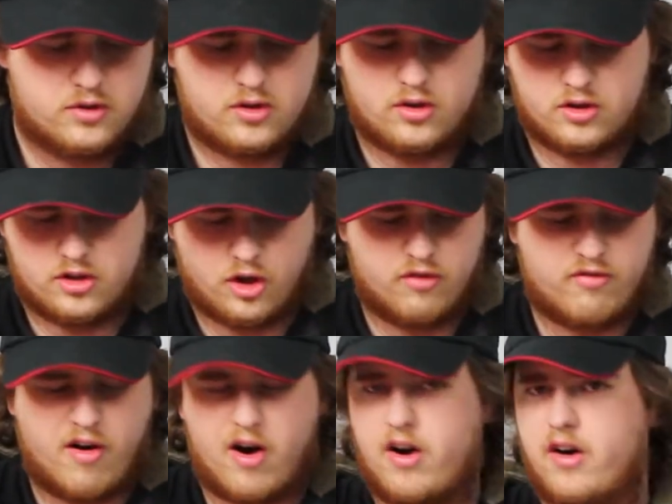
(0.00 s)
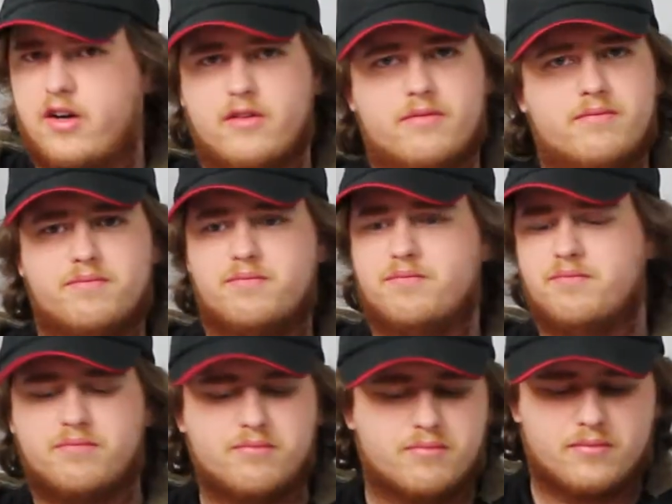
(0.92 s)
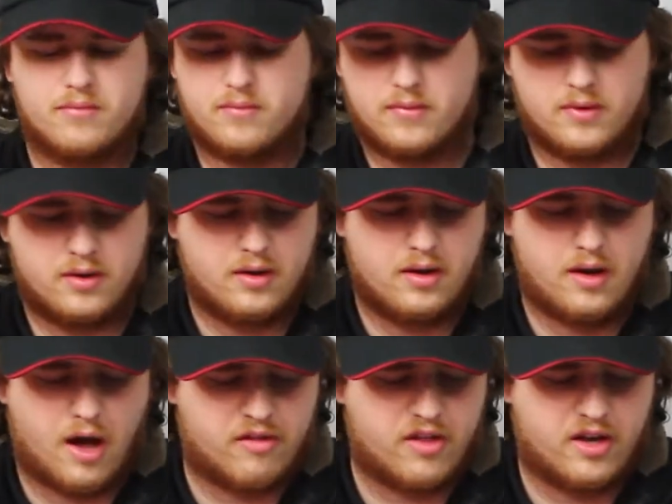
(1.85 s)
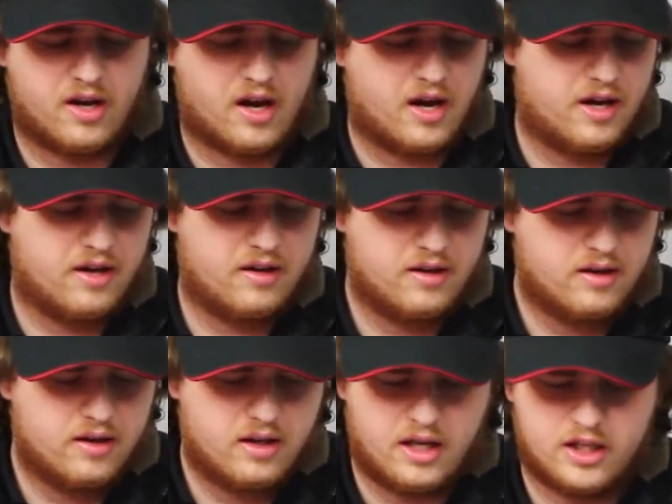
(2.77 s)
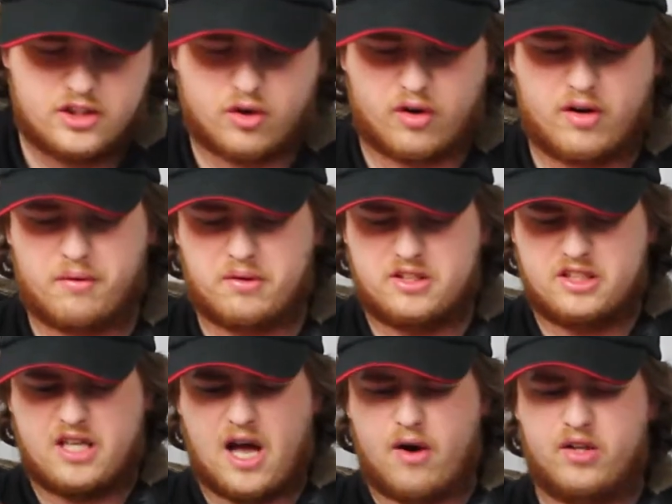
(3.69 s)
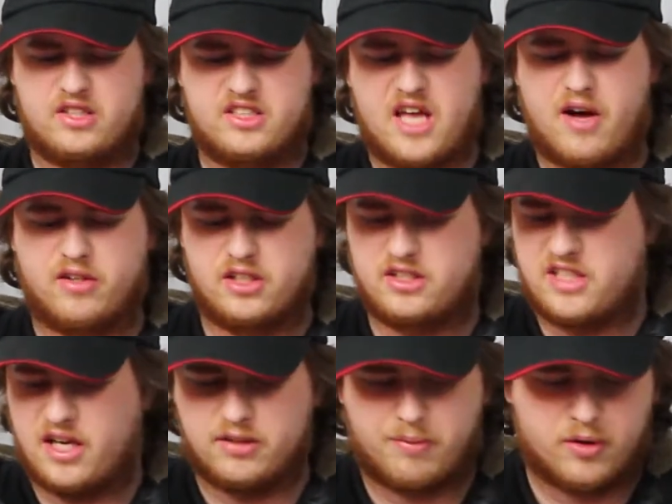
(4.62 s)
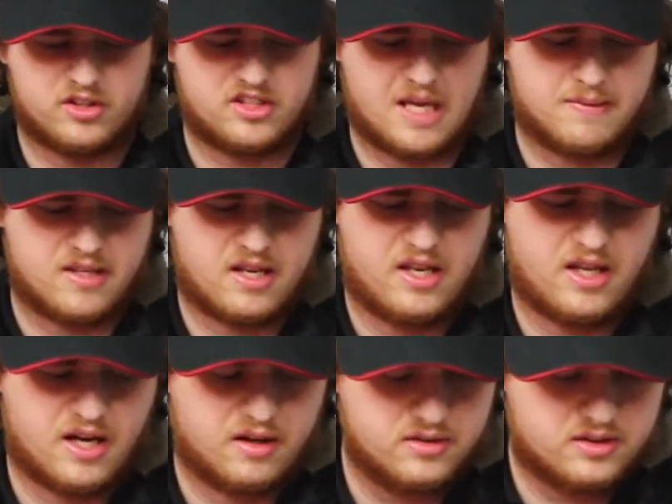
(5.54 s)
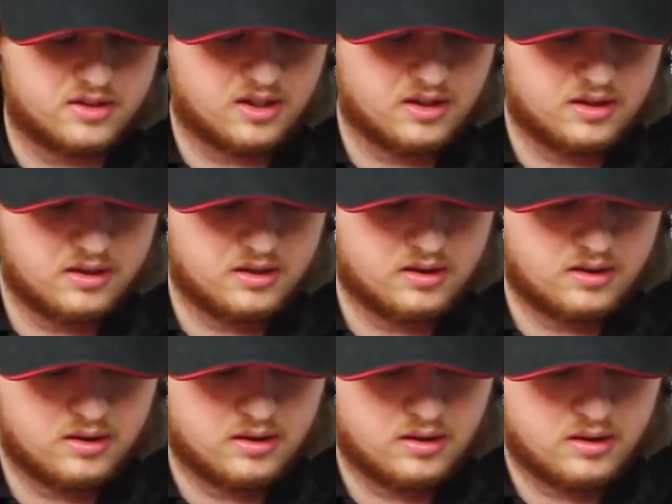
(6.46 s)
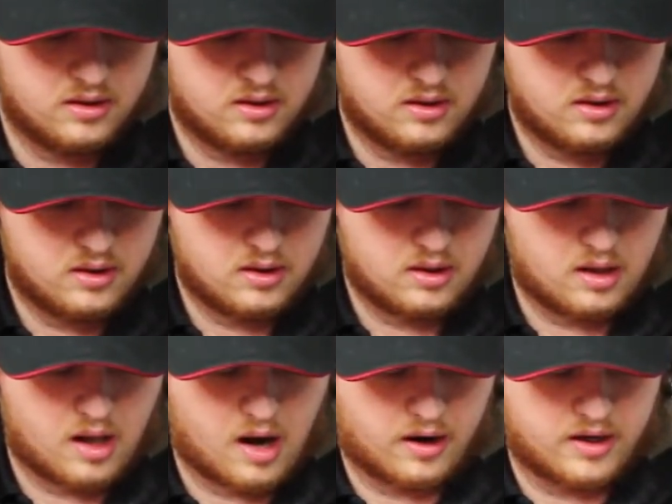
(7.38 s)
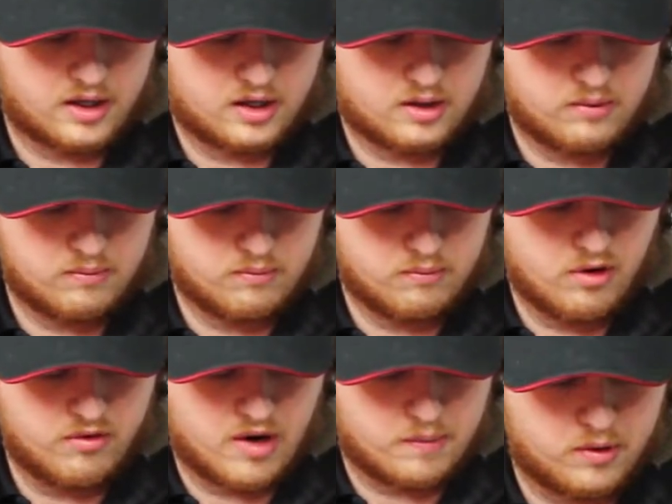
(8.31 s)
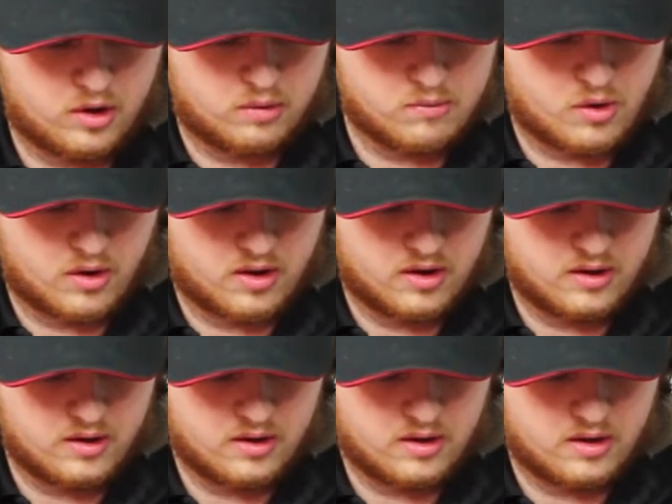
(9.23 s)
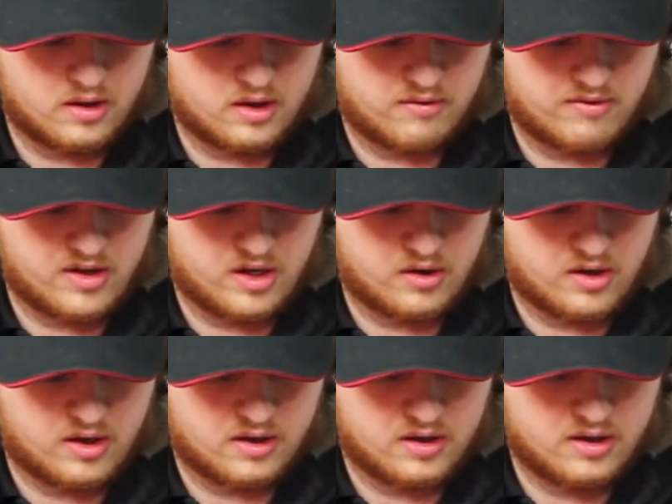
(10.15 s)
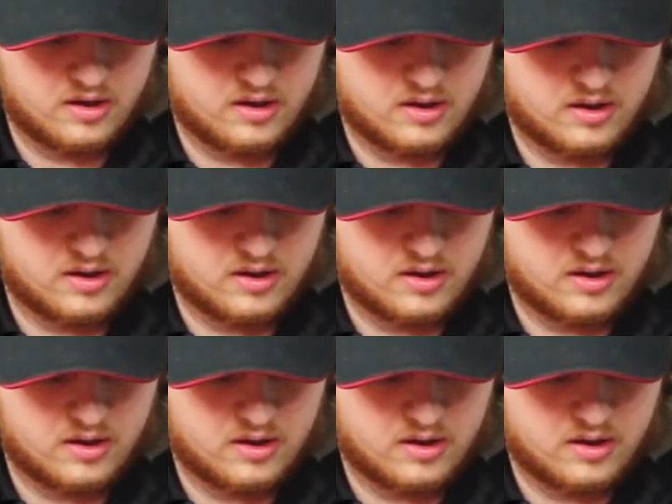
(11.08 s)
So, so far, nothing uh, extraordinary with just how it sounds. It sounds about the same as anything else. I'm going to move it a little more in the video here.